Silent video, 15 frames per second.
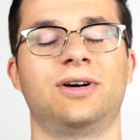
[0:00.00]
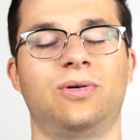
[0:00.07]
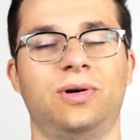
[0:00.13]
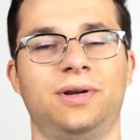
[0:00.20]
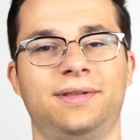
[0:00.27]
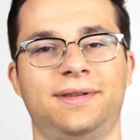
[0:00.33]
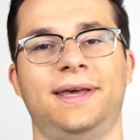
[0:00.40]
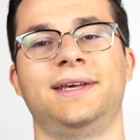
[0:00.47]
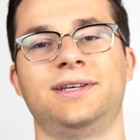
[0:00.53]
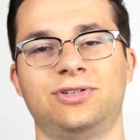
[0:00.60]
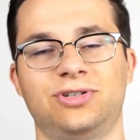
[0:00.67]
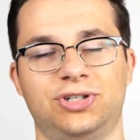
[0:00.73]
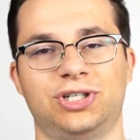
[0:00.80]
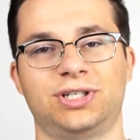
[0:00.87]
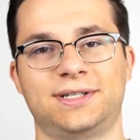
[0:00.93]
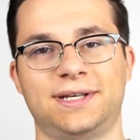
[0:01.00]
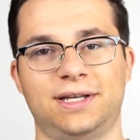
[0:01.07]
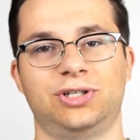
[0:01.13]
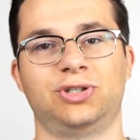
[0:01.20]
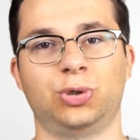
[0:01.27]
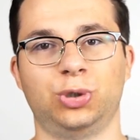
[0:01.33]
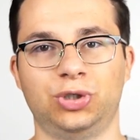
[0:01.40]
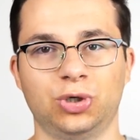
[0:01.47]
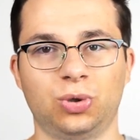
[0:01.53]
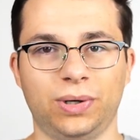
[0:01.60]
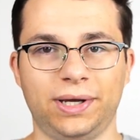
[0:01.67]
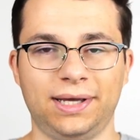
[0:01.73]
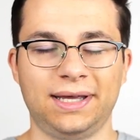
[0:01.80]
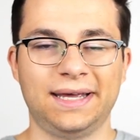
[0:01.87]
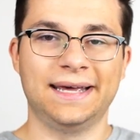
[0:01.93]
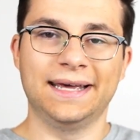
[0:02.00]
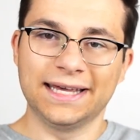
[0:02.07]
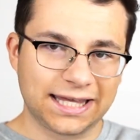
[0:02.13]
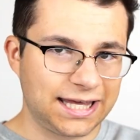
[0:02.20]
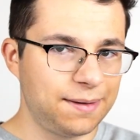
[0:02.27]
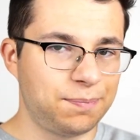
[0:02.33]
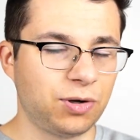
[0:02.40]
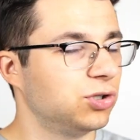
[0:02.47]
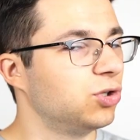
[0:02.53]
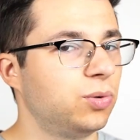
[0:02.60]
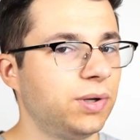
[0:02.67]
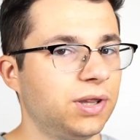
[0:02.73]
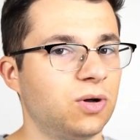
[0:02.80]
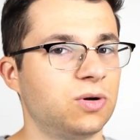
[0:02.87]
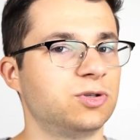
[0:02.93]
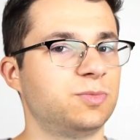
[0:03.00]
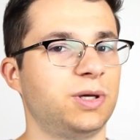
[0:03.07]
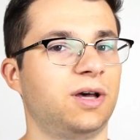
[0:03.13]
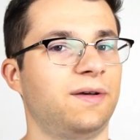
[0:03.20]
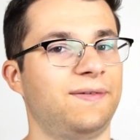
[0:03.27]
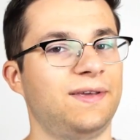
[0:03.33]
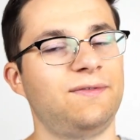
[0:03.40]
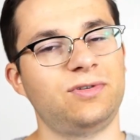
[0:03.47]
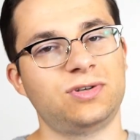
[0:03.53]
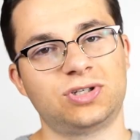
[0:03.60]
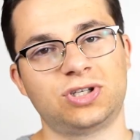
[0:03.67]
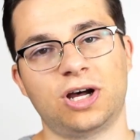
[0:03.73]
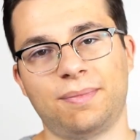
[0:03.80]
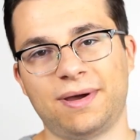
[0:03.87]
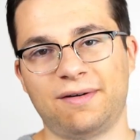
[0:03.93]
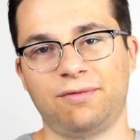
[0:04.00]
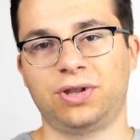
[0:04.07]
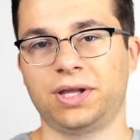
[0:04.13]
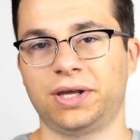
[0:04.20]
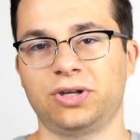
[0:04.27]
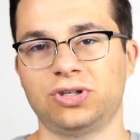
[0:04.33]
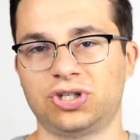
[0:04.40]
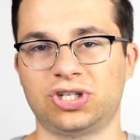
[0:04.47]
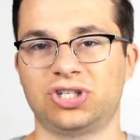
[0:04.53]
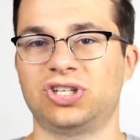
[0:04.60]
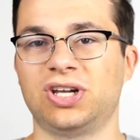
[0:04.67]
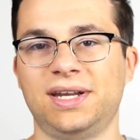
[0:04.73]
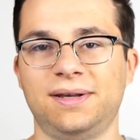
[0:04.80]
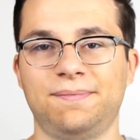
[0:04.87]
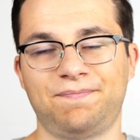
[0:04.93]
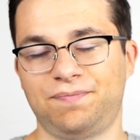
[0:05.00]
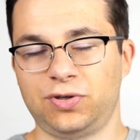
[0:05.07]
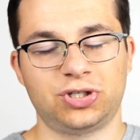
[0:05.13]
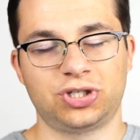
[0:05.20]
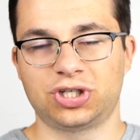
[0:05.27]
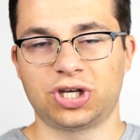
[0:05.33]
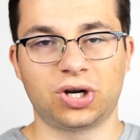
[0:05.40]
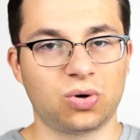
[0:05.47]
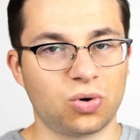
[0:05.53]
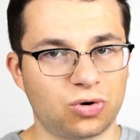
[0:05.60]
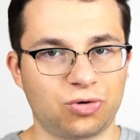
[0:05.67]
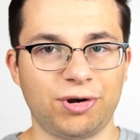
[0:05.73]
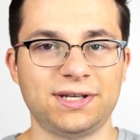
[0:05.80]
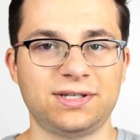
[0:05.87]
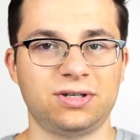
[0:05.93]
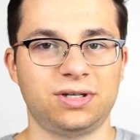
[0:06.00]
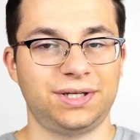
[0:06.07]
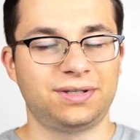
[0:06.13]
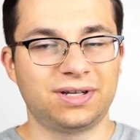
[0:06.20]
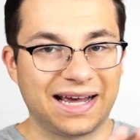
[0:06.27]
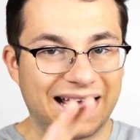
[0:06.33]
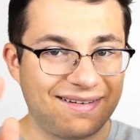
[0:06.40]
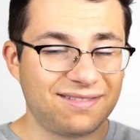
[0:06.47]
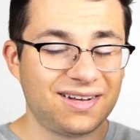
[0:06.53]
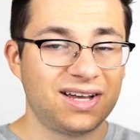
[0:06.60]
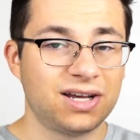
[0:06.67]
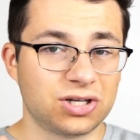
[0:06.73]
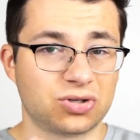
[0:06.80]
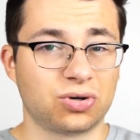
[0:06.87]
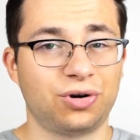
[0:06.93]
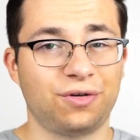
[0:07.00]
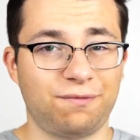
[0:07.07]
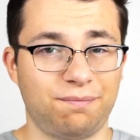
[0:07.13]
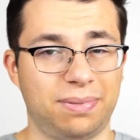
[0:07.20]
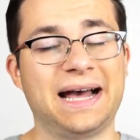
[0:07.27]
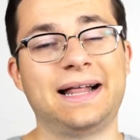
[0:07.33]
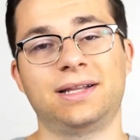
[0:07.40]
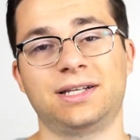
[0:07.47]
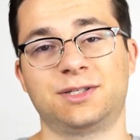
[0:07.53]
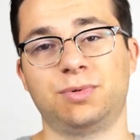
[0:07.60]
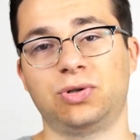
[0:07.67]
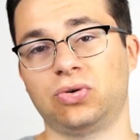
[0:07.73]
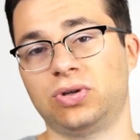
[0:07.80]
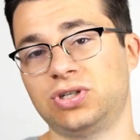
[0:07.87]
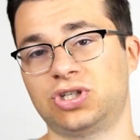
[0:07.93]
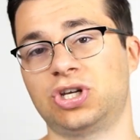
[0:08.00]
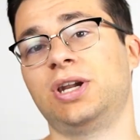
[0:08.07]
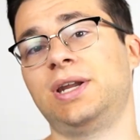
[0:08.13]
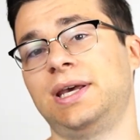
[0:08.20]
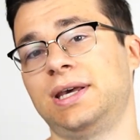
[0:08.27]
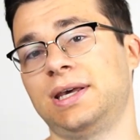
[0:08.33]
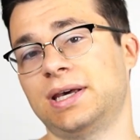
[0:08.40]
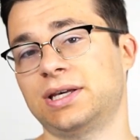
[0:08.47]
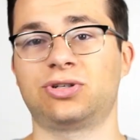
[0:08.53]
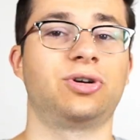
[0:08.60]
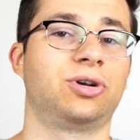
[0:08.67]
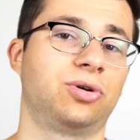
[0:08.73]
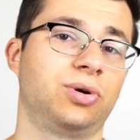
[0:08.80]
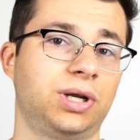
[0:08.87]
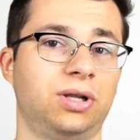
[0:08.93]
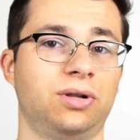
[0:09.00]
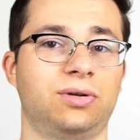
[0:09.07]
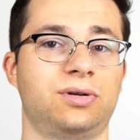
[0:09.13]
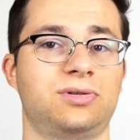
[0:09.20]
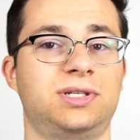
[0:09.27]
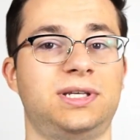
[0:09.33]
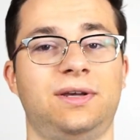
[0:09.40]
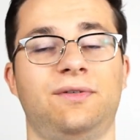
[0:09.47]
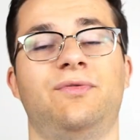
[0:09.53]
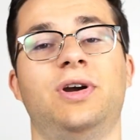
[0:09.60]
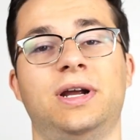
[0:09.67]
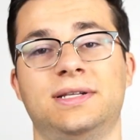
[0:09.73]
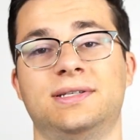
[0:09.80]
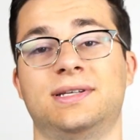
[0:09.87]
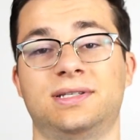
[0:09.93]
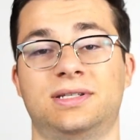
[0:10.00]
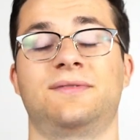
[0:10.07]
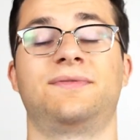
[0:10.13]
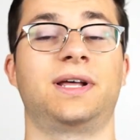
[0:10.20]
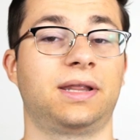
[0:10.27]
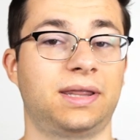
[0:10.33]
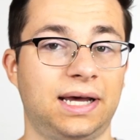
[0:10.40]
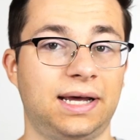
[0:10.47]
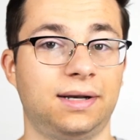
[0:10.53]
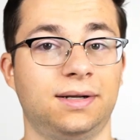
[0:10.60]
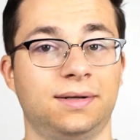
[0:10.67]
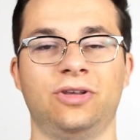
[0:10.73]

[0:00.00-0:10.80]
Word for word: or things you just enjoy doing, keep on doing those because if you stop everything and just study, you're just gonna go crazy. You need to have a sort of balance between studying, extracurriculars, seeing friends and stuff like that.